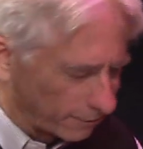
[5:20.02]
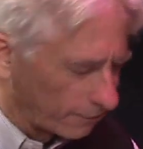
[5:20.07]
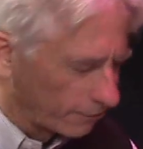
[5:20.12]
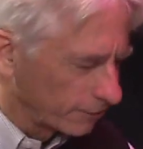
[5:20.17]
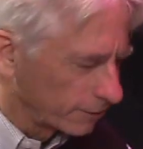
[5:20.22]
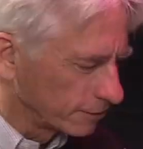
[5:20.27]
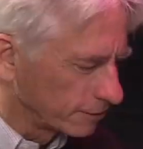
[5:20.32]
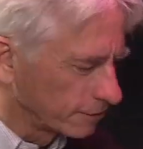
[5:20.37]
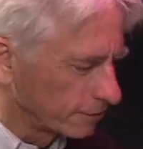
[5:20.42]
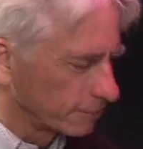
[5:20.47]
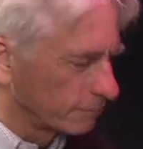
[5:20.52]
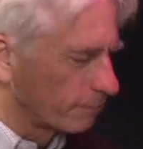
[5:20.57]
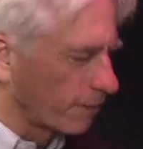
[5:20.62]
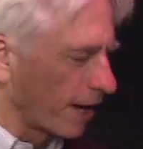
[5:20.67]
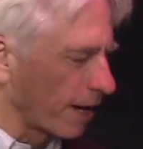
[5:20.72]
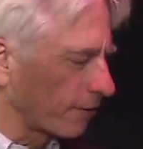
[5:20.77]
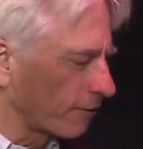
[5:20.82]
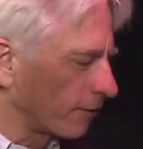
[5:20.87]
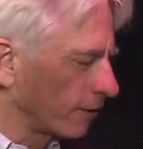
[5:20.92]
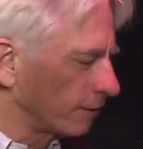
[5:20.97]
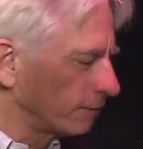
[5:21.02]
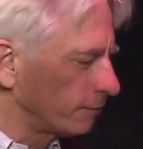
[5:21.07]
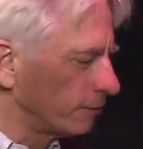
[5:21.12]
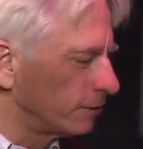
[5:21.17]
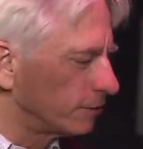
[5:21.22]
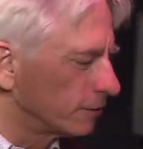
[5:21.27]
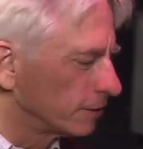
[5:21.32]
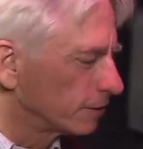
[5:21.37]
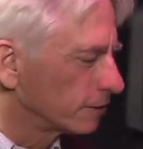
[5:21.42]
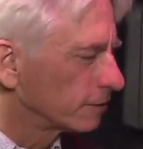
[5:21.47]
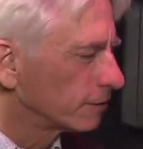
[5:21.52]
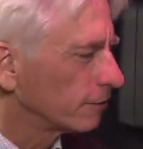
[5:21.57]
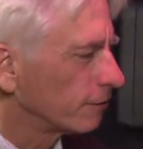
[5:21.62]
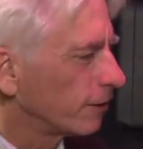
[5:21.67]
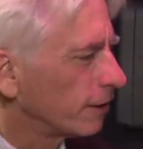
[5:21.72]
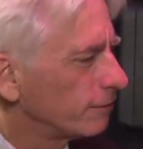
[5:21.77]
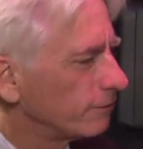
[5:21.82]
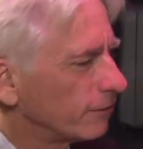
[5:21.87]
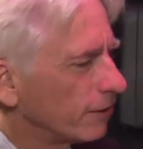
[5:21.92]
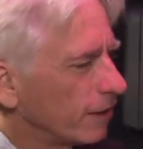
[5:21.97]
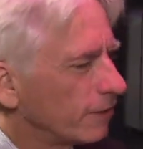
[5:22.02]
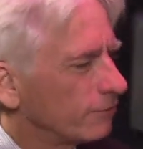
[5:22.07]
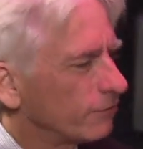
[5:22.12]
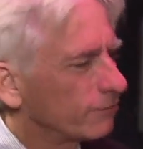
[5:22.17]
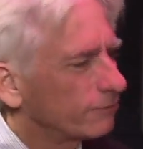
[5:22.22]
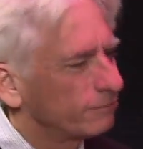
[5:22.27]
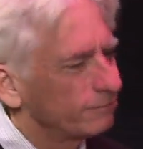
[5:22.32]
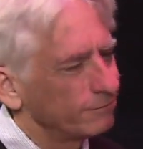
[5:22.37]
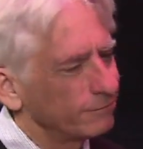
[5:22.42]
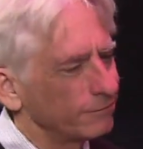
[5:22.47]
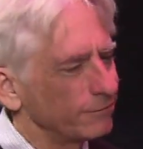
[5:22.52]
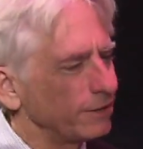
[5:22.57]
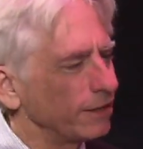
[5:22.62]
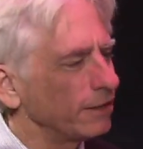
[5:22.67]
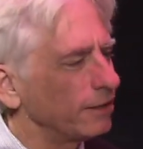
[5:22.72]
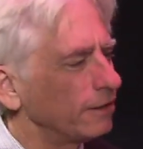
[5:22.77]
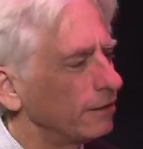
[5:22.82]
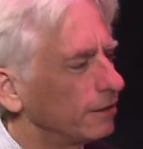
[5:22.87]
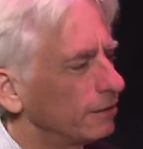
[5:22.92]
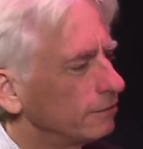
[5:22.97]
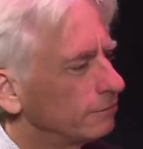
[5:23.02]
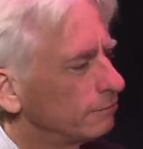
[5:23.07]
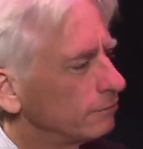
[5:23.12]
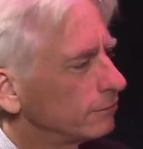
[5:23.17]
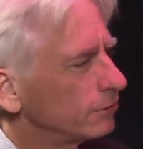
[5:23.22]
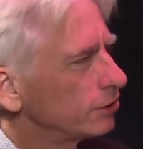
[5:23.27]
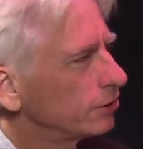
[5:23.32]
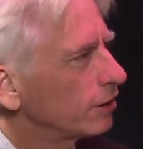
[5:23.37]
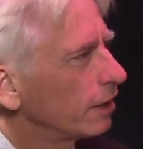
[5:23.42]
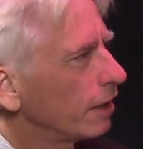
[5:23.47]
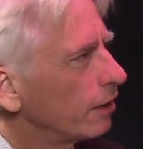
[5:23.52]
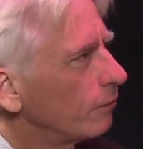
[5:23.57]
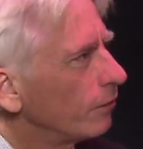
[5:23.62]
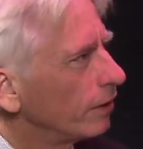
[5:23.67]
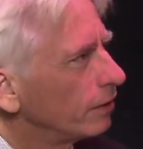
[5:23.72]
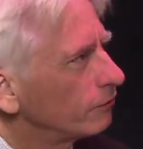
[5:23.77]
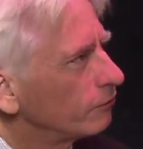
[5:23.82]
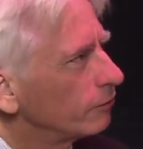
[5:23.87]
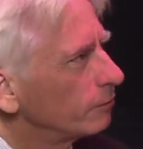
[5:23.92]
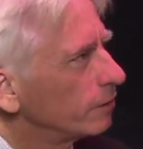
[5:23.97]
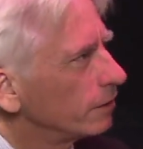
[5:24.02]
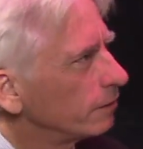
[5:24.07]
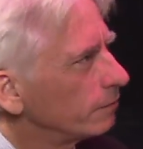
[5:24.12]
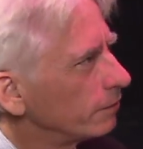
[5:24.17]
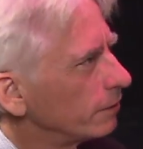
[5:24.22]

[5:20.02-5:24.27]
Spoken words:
all this and background music, so I've tended to shy away from it a